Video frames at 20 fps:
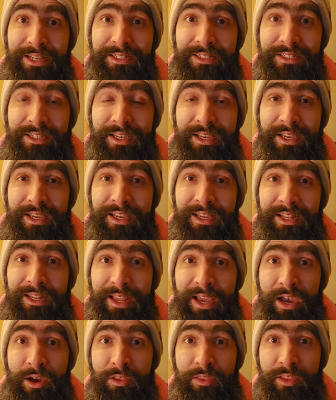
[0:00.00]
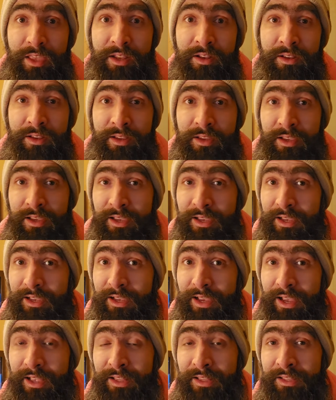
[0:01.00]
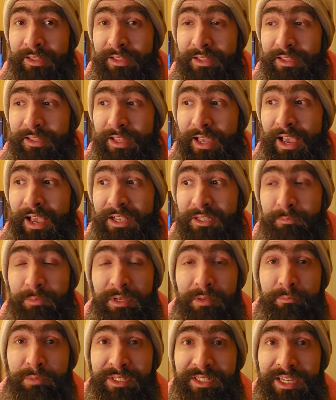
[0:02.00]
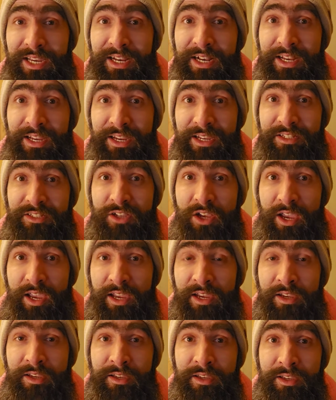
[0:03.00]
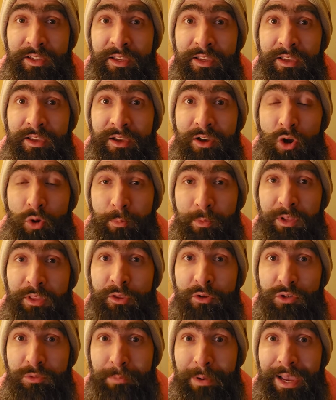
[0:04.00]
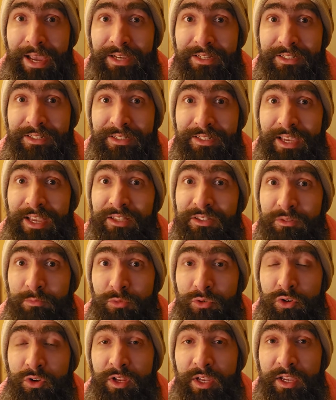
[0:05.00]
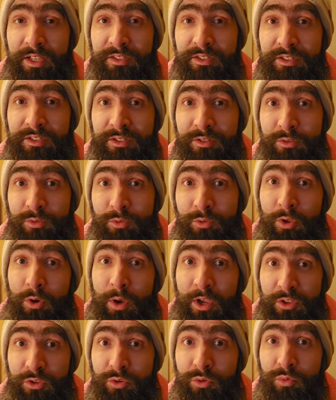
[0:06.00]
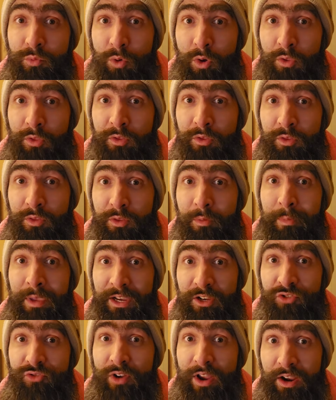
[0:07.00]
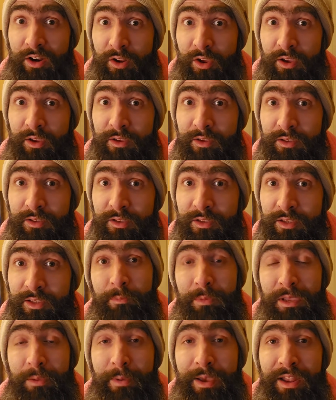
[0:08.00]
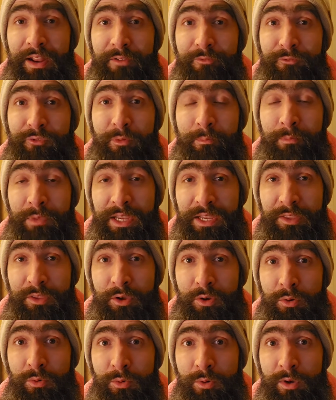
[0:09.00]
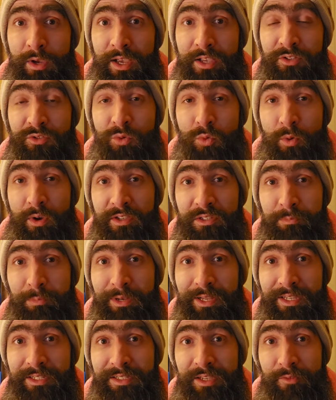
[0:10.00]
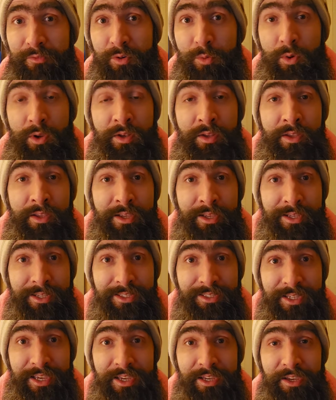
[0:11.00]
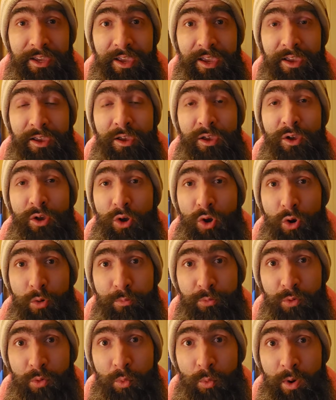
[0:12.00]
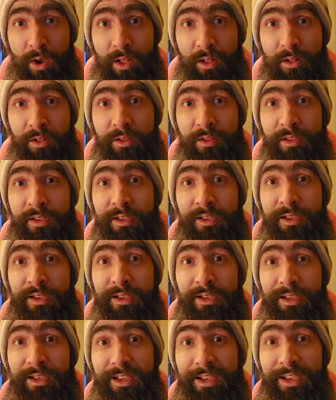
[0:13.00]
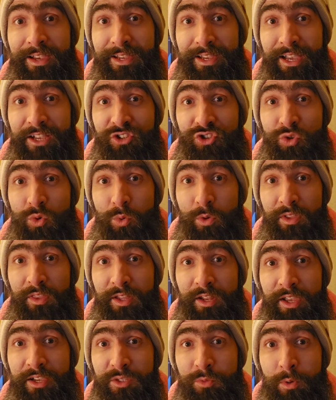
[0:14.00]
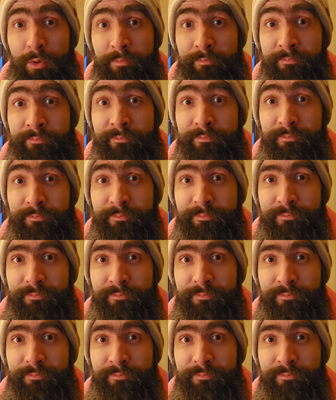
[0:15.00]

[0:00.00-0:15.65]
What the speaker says: packs now and then, and that has been particularly exciting. Opening those packs, getting some good hits, although I do want the Mega Dragonite. That's going to be about it from me though. As always, please everyone, take care, hope you're well, and catch you all in the next one.